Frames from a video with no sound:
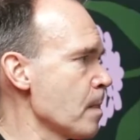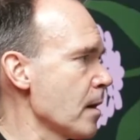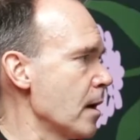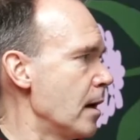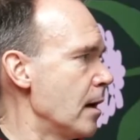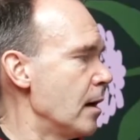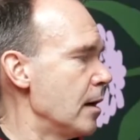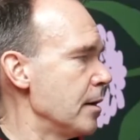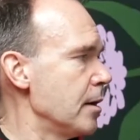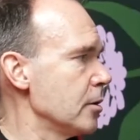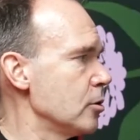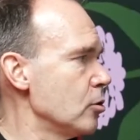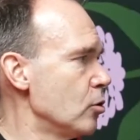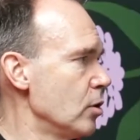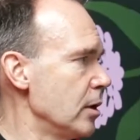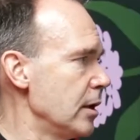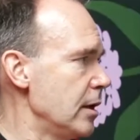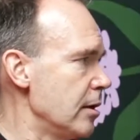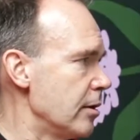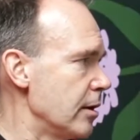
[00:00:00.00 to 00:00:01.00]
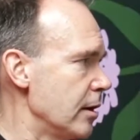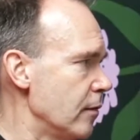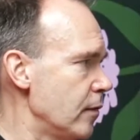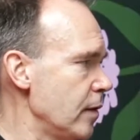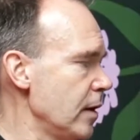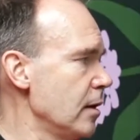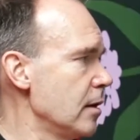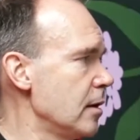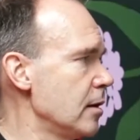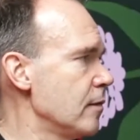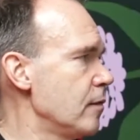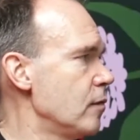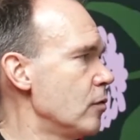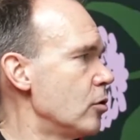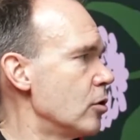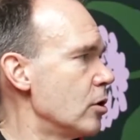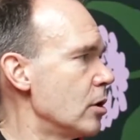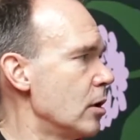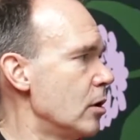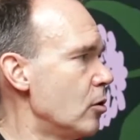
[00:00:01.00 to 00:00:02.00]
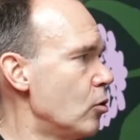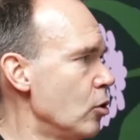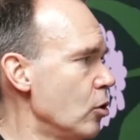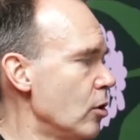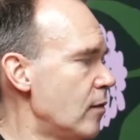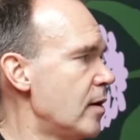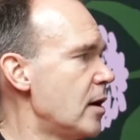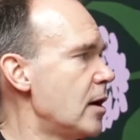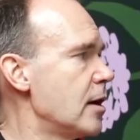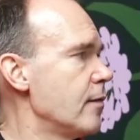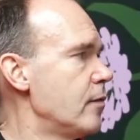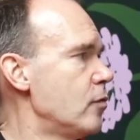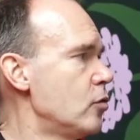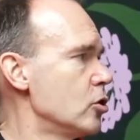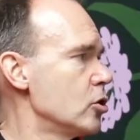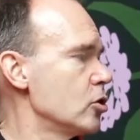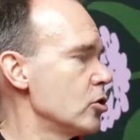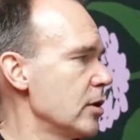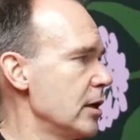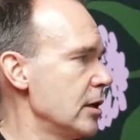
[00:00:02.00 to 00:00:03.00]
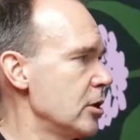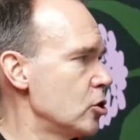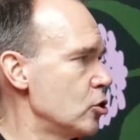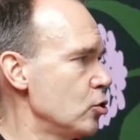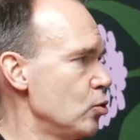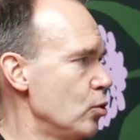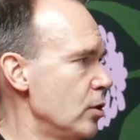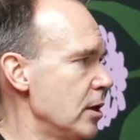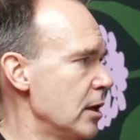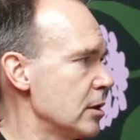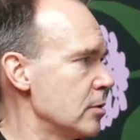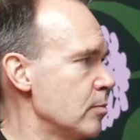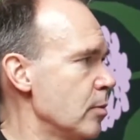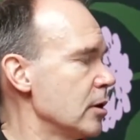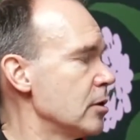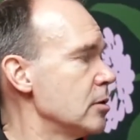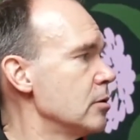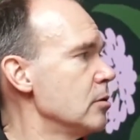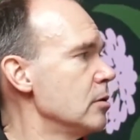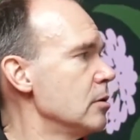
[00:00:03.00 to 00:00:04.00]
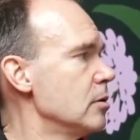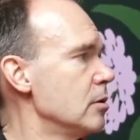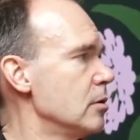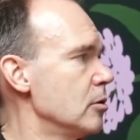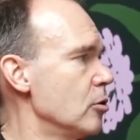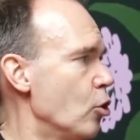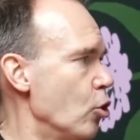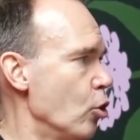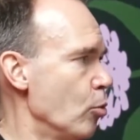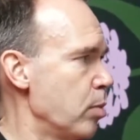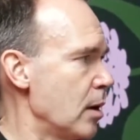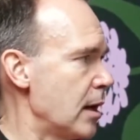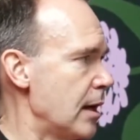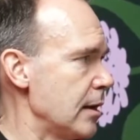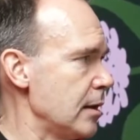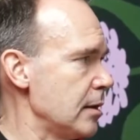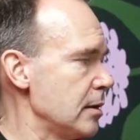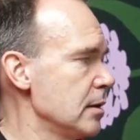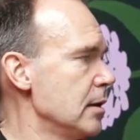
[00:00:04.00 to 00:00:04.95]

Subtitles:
not only here in Finland for all of our first grade students, but the whole planet.